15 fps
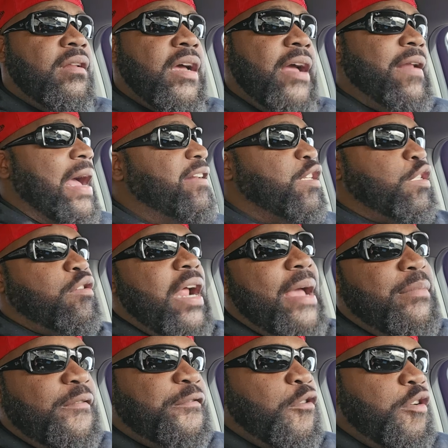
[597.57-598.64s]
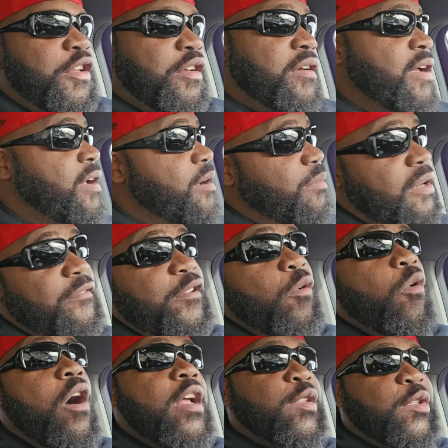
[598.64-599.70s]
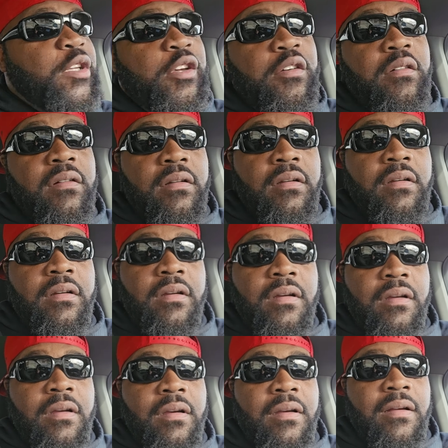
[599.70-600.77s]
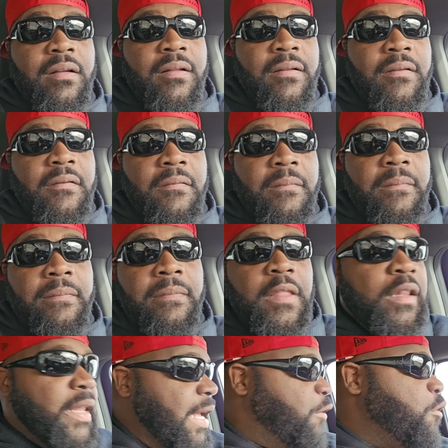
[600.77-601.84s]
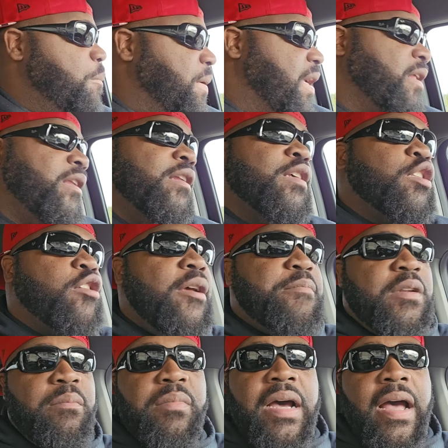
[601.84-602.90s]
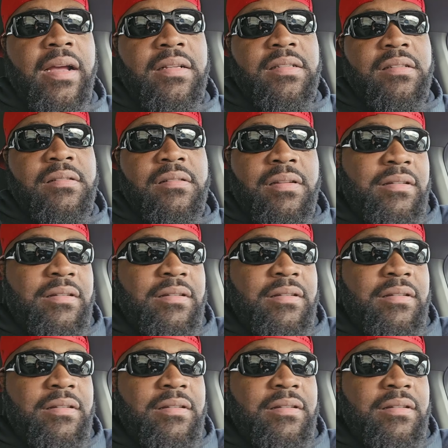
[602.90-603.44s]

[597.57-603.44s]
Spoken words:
I described it for you. But if you want to, the link will be in the description box.